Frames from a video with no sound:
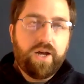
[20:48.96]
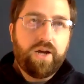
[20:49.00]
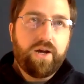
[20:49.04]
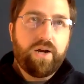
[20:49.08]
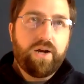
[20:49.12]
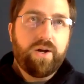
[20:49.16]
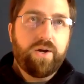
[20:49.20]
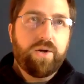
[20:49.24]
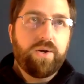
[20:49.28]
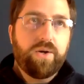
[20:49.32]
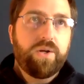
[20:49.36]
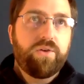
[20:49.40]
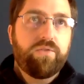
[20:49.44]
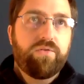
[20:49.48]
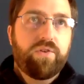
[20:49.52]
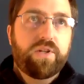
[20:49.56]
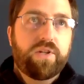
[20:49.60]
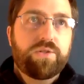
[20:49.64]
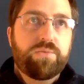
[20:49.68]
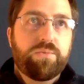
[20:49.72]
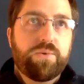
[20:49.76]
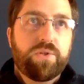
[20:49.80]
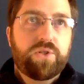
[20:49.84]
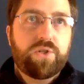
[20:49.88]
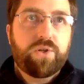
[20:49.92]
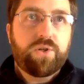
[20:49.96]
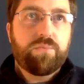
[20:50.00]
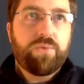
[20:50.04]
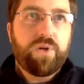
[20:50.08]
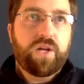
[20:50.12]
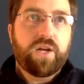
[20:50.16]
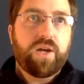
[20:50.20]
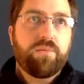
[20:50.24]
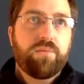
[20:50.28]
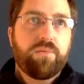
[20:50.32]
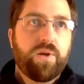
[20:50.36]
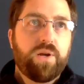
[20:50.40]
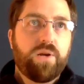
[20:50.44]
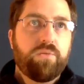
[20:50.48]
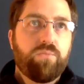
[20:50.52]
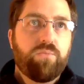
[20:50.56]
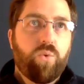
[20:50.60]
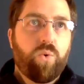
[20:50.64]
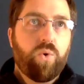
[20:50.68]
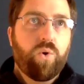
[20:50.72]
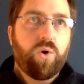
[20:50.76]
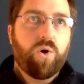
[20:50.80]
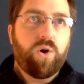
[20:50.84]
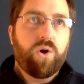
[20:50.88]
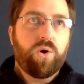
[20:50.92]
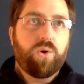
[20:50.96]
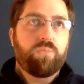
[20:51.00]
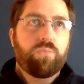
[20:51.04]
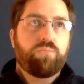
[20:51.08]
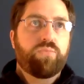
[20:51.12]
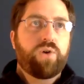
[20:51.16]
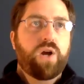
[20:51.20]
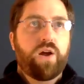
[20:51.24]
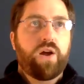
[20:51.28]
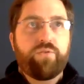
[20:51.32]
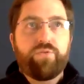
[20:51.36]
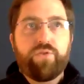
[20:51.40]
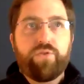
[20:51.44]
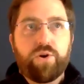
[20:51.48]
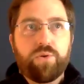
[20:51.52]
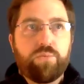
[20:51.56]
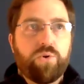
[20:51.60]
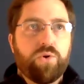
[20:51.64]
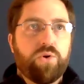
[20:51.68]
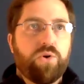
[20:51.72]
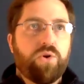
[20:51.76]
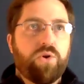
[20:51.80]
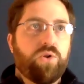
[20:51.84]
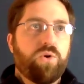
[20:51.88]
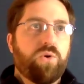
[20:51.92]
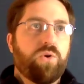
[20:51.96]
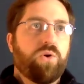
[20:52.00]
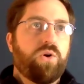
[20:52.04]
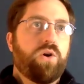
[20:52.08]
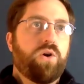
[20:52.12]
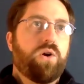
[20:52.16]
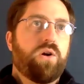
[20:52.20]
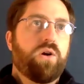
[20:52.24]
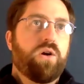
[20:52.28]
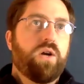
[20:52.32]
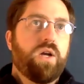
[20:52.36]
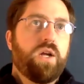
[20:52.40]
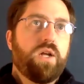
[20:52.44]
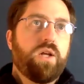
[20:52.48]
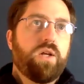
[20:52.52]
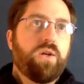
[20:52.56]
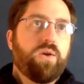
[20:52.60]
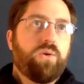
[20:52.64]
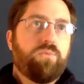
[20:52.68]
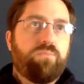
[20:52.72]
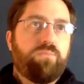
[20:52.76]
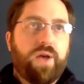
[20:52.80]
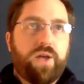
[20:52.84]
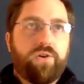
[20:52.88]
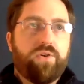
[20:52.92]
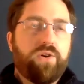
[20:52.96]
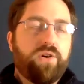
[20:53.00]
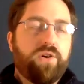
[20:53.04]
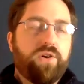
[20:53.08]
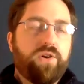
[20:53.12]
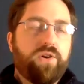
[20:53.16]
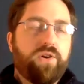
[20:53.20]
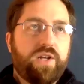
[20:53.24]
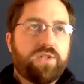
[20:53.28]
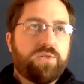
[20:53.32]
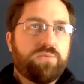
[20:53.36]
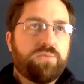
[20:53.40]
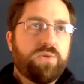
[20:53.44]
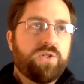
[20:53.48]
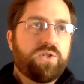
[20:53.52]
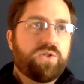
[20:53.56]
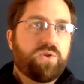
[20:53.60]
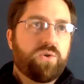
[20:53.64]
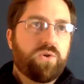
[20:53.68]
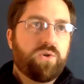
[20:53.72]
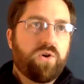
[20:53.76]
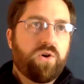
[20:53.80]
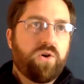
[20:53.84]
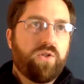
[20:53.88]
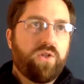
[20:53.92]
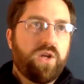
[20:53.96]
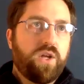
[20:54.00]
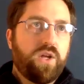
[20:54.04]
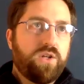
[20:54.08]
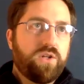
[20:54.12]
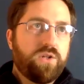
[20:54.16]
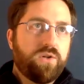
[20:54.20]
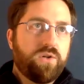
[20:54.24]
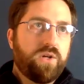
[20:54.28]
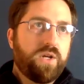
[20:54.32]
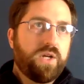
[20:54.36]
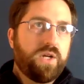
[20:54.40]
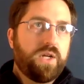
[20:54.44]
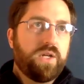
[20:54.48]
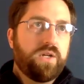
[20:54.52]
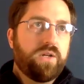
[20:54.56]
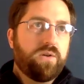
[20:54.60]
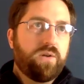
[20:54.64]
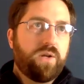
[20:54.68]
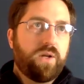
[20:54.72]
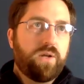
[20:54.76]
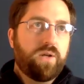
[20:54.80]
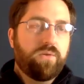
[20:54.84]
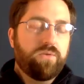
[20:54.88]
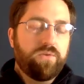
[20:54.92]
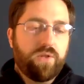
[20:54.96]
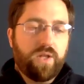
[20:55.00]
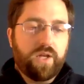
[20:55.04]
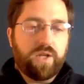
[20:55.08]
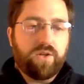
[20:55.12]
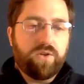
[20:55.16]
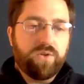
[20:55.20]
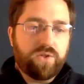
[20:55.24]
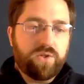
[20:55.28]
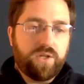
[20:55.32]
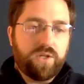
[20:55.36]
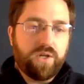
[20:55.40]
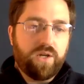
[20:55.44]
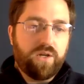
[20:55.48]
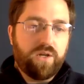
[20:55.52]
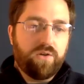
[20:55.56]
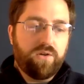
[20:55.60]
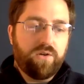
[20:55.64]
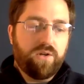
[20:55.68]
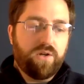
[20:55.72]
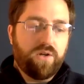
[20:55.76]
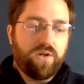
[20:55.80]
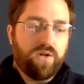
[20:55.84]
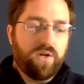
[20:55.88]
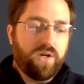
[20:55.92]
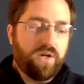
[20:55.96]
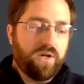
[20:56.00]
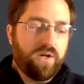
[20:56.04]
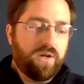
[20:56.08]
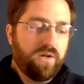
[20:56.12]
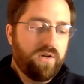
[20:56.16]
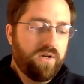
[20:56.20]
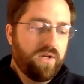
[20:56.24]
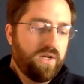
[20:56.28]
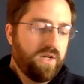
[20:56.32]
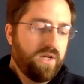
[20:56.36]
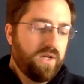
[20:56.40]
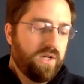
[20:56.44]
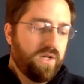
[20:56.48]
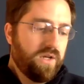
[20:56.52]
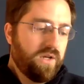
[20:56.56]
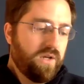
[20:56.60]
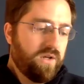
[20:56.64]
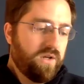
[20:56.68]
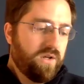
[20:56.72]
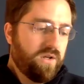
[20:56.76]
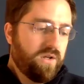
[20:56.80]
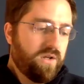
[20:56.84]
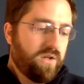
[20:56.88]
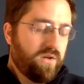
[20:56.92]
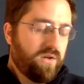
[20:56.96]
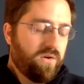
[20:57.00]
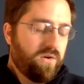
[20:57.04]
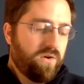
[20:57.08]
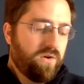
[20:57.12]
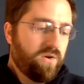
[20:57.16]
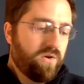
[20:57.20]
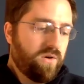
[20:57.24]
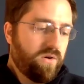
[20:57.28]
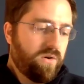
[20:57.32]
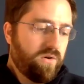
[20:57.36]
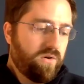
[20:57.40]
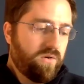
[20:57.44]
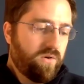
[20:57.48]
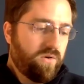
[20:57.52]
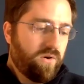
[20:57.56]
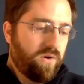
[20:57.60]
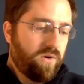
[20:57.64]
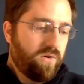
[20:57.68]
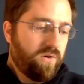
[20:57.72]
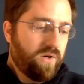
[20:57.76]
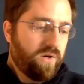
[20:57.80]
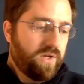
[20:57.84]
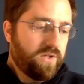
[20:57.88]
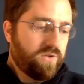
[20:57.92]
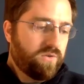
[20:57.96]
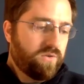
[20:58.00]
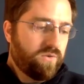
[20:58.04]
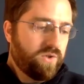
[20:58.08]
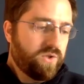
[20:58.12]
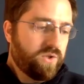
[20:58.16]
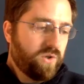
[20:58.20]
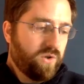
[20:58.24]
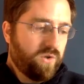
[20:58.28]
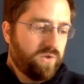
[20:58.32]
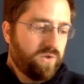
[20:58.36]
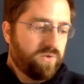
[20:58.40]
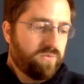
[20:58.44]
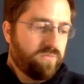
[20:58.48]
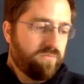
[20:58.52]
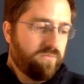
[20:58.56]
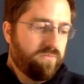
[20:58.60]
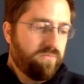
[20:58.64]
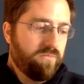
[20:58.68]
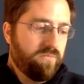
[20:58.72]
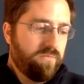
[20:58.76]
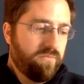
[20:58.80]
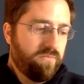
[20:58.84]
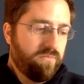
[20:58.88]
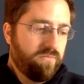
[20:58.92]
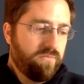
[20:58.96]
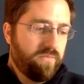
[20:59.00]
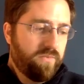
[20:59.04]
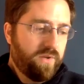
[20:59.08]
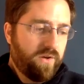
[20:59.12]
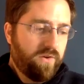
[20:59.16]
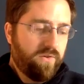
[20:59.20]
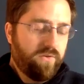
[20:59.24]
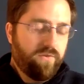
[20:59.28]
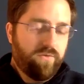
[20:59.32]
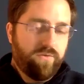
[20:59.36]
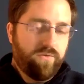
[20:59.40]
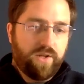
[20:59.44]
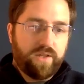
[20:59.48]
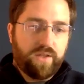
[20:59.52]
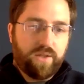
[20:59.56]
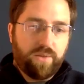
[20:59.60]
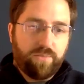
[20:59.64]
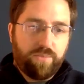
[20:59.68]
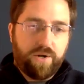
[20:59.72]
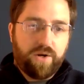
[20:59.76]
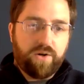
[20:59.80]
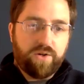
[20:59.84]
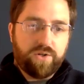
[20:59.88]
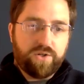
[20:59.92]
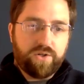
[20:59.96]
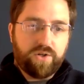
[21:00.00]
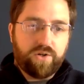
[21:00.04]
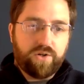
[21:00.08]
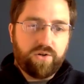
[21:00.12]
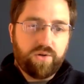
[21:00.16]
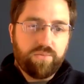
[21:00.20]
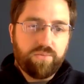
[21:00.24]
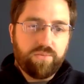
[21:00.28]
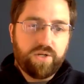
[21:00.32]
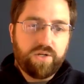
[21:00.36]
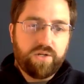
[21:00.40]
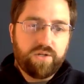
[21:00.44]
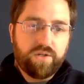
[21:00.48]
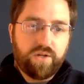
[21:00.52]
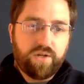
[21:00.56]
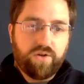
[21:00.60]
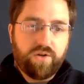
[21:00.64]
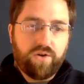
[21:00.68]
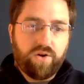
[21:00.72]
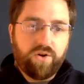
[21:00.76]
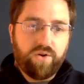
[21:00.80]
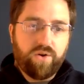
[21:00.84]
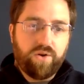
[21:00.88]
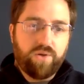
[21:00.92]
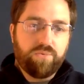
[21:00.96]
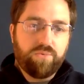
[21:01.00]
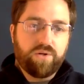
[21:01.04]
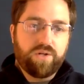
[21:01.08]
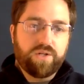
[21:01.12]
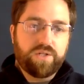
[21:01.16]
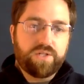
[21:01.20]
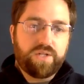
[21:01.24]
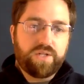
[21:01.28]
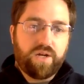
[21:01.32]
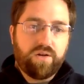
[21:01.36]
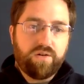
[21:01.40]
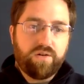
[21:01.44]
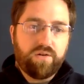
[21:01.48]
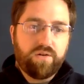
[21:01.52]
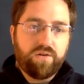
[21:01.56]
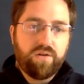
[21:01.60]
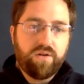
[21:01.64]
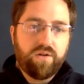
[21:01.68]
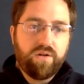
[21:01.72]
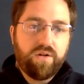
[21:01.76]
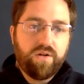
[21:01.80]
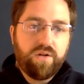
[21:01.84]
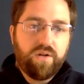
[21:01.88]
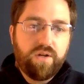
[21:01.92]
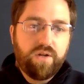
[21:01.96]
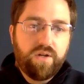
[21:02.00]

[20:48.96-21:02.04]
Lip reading: investments are becoming more profitable or better investments, or are they doing it, like you said, or as a result of like the Paris Agreement? Are you able to tell?